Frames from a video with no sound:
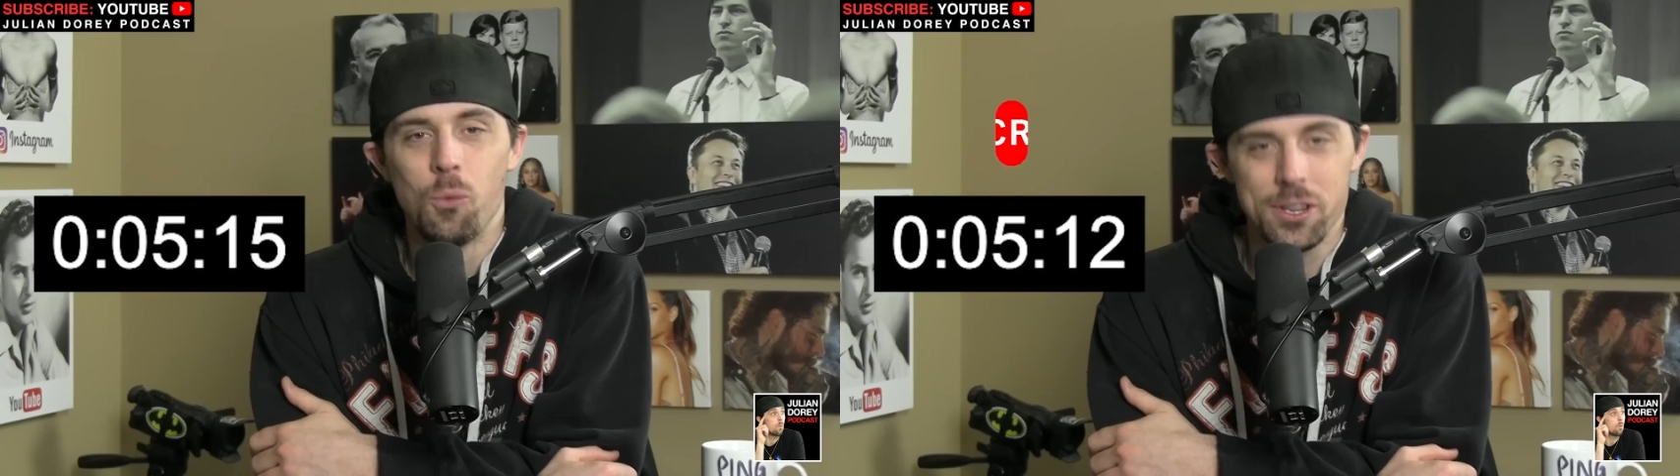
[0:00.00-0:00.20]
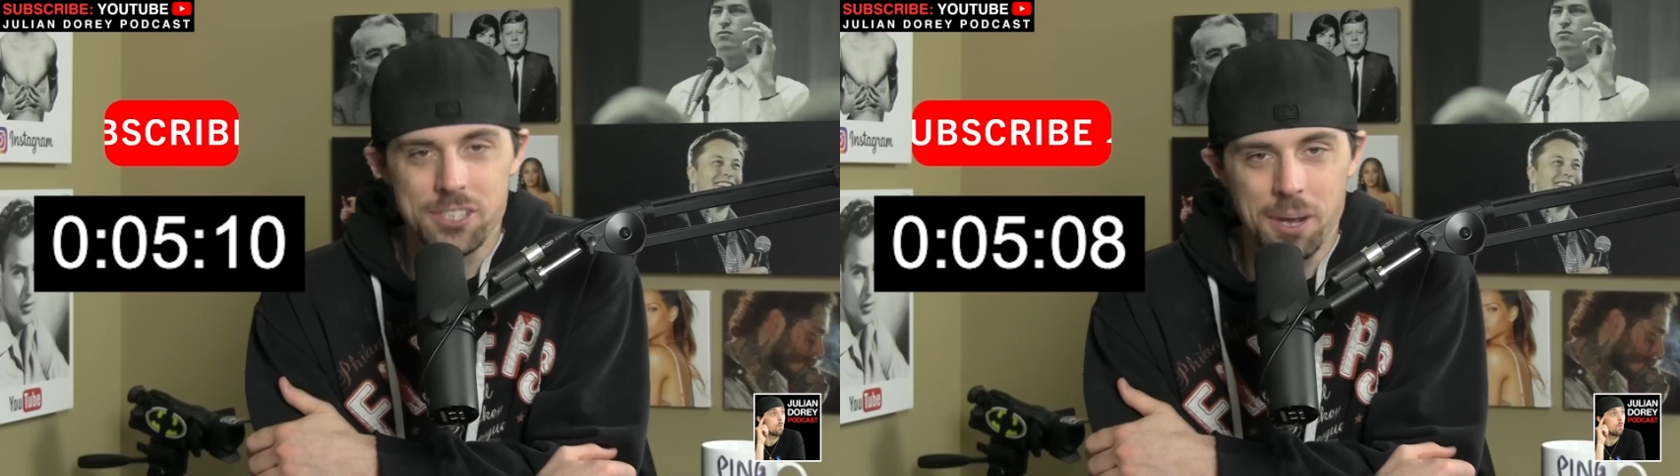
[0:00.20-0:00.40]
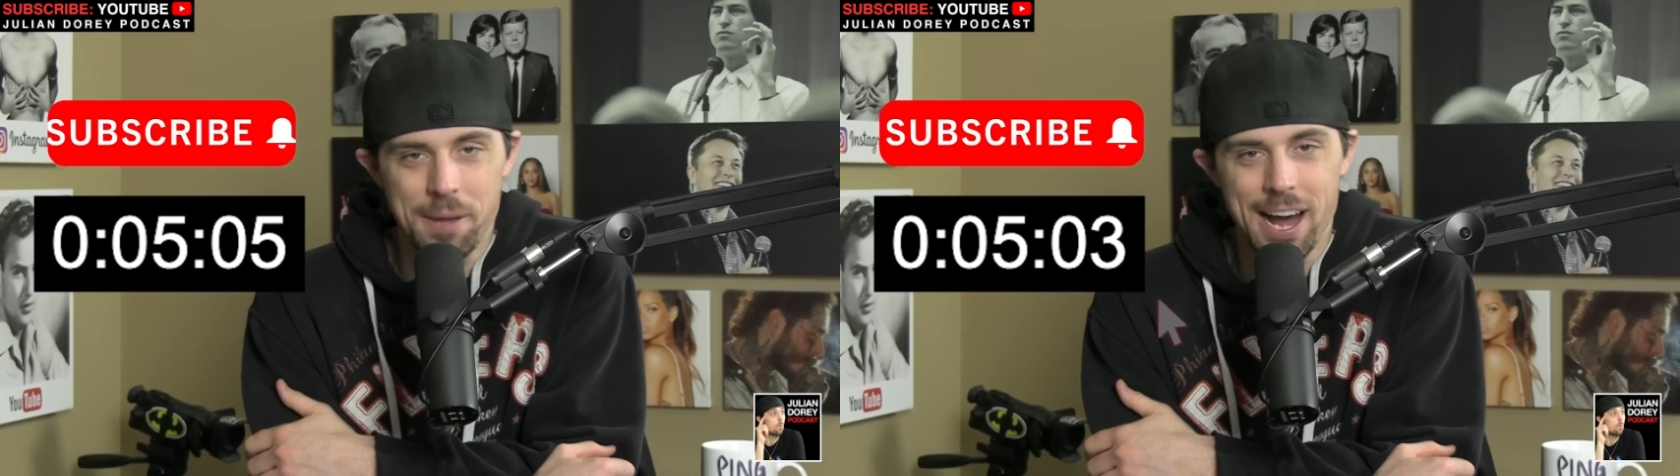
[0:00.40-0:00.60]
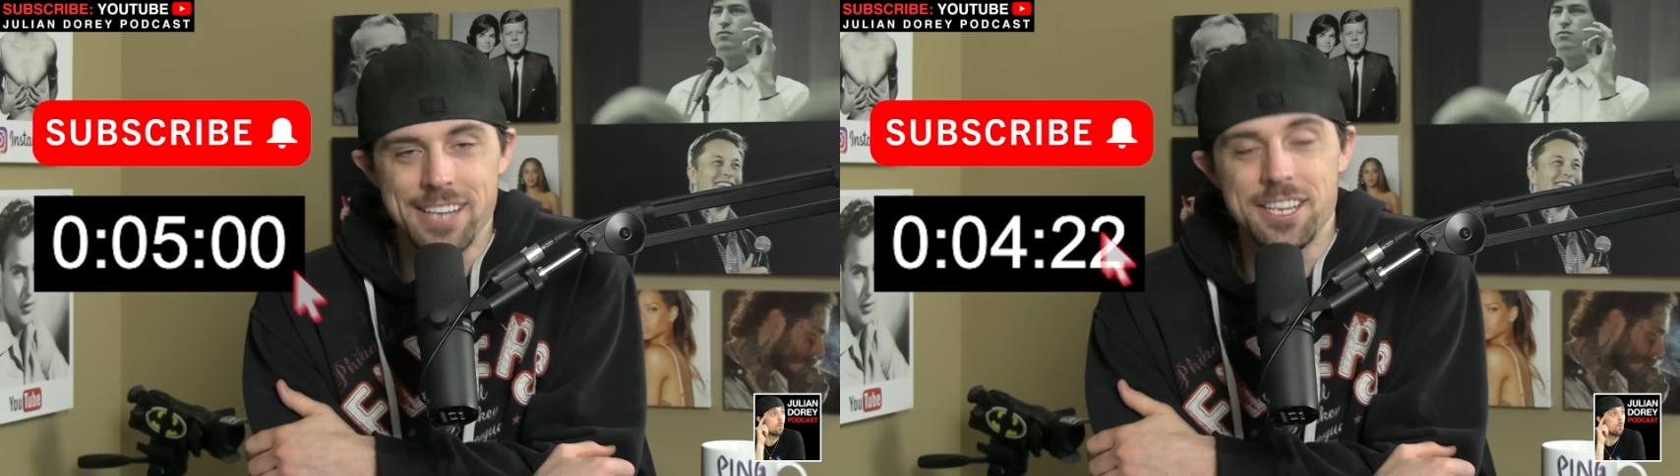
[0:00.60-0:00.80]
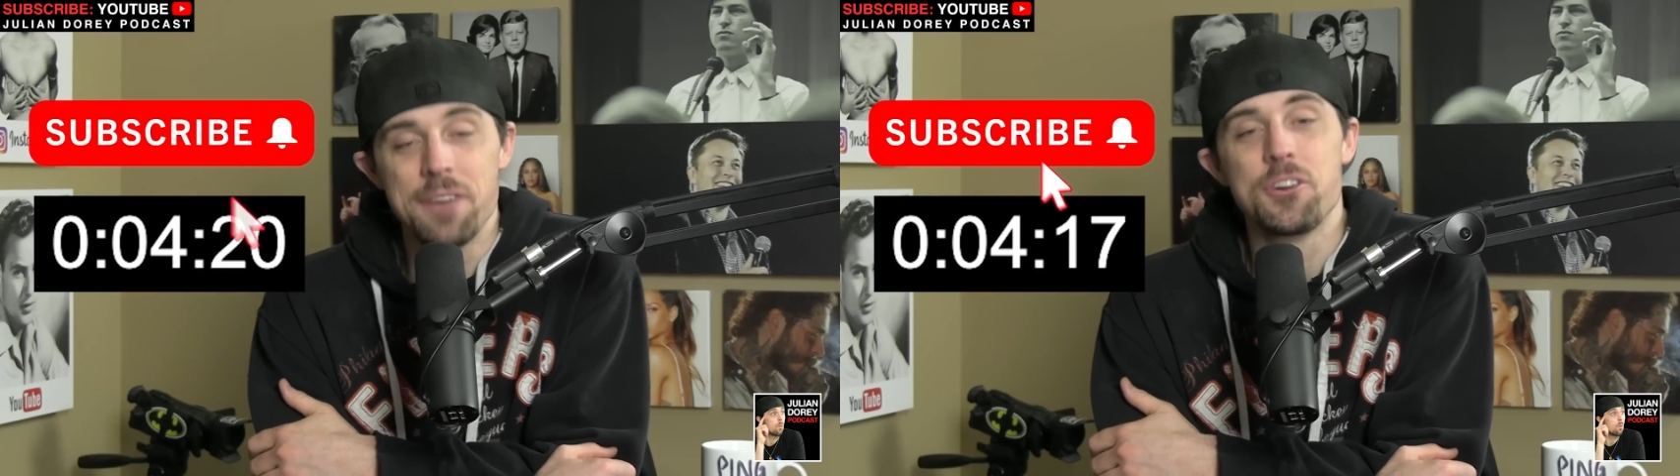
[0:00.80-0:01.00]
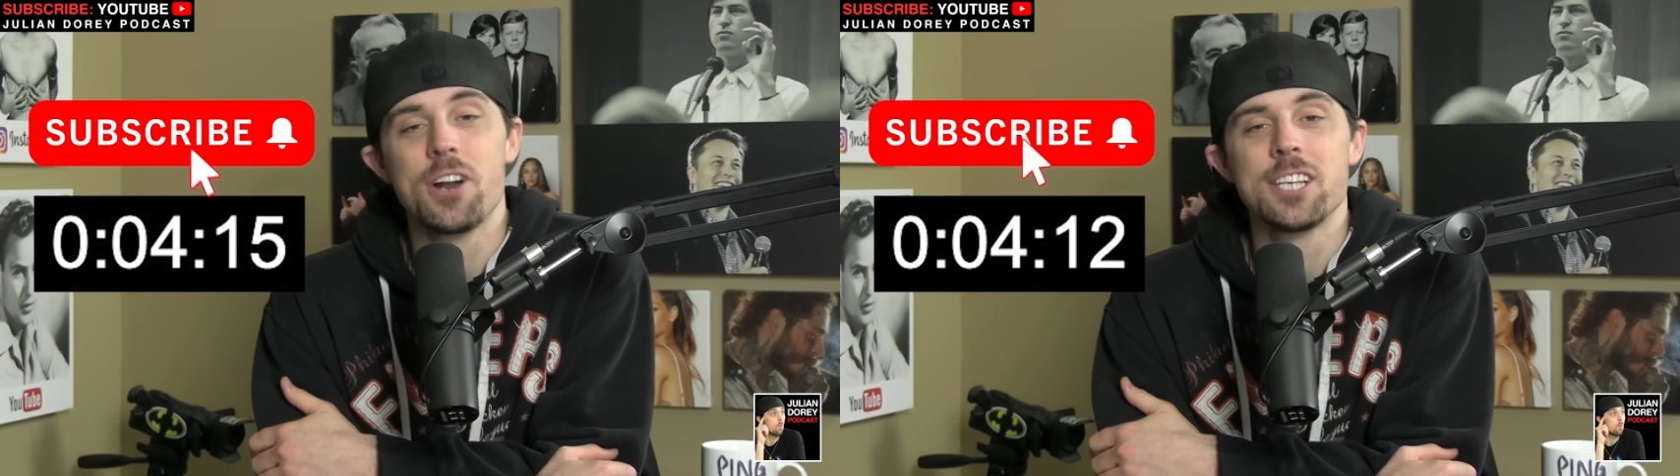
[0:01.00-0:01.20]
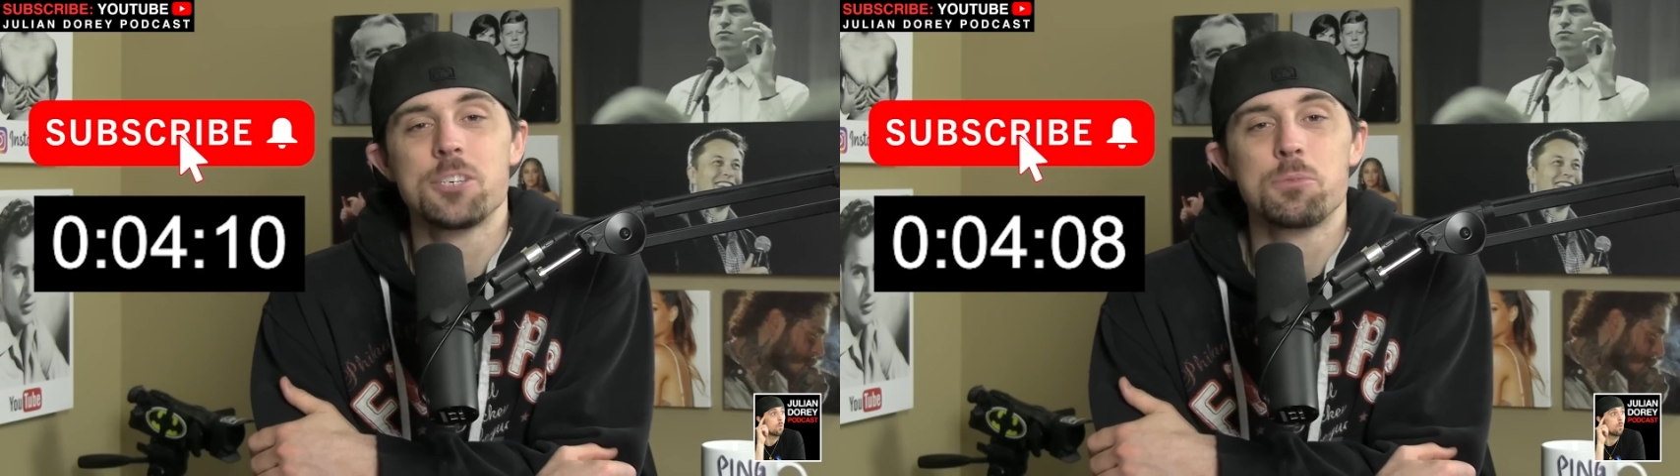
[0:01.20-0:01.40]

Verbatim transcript: What's up, guys? If you're not